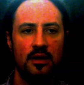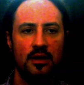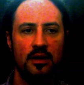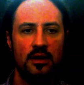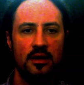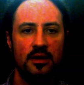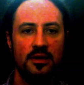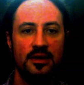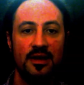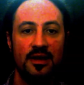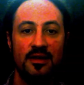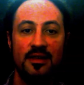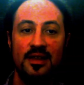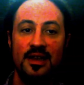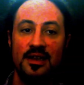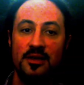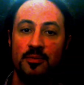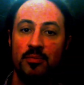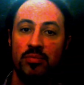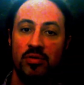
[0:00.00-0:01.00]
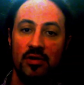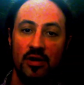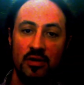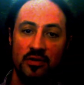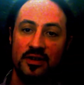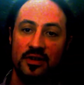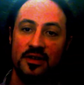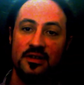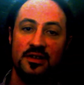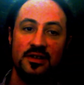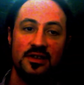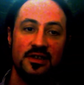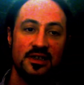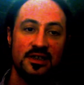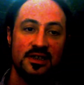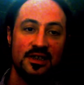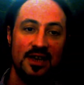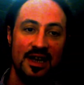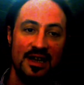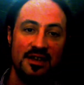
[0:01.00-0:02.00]
Yet this process is
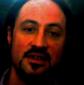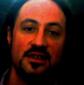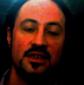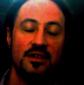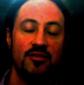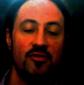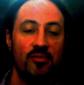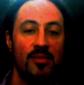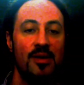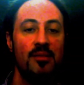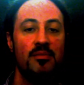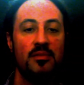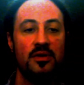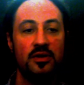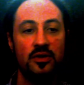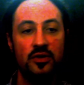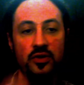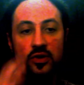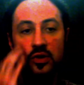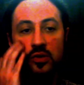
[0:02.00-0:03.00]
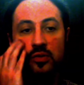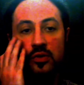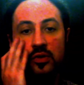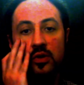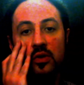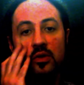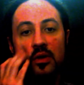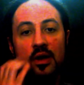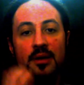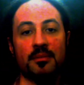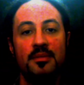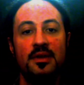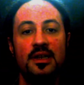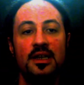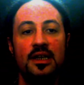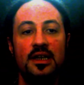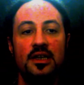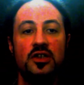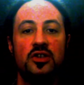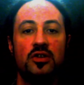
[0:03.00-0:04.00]
scarcely remembered due to
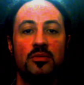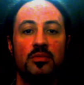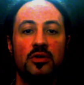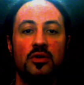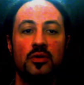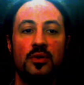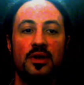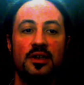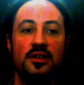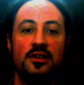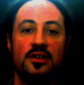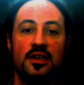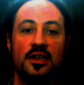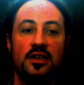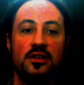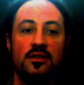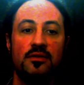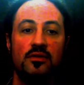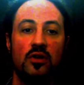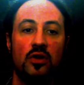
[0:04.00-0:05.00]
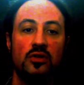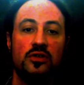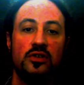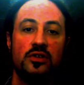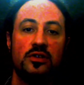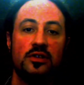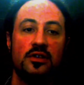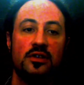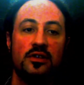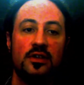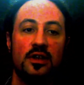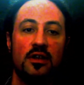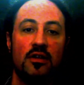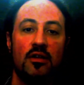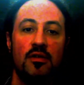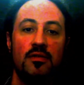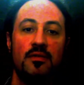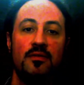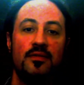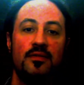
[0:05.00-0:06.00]
amnesia between states of consciousness, and it
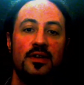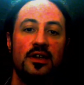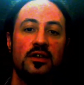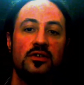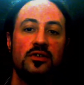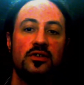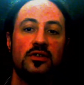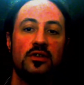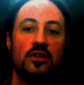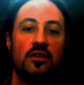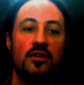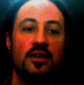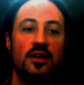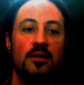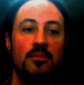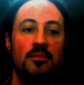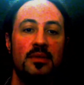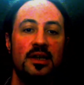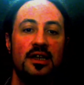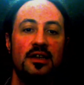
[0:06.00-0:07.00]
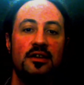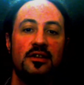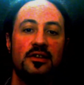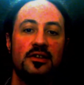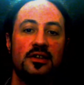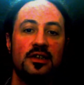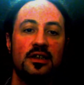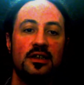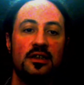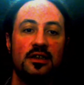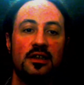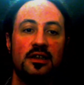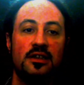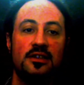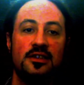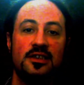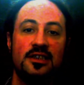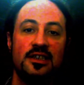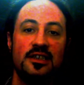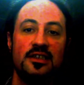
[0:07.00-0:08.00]
often feels as though the immediacy and
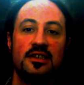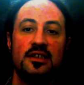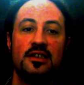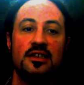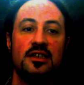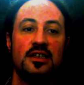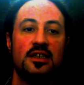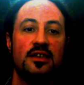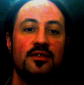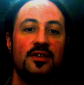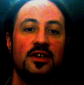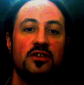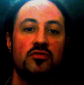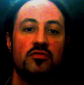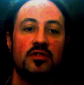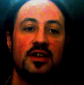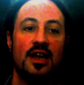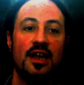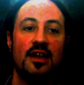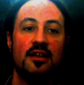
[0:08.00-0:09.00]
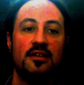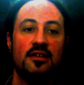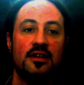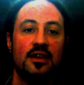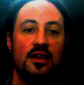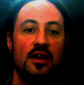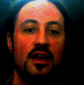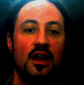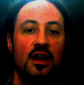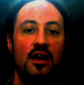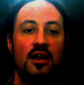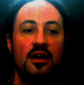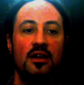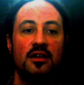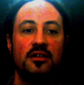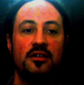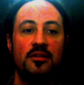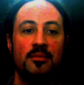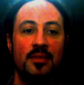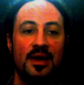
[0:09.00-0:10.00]
consistency of each reality
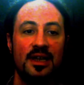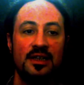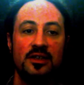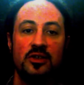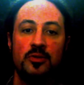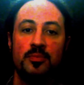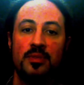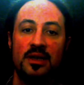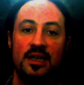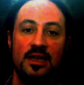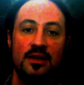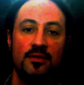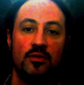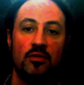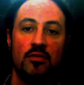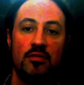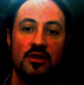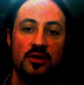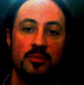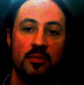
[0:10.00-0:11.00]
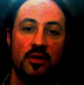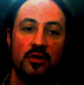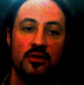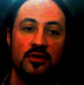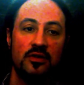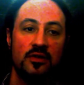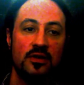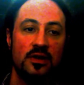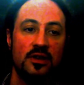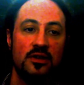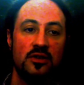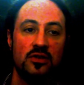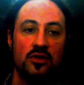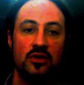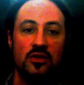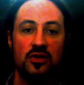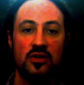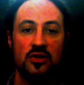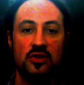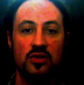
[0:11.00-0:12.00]
demands belief or response in
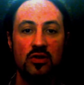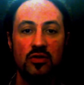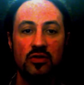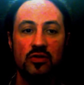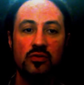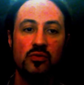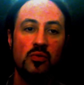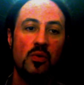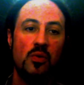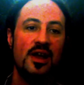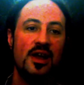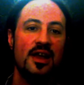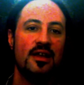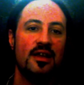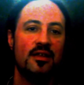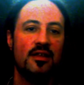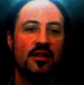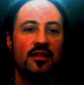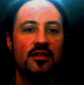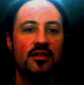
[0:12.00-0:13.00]
such a subtle way that the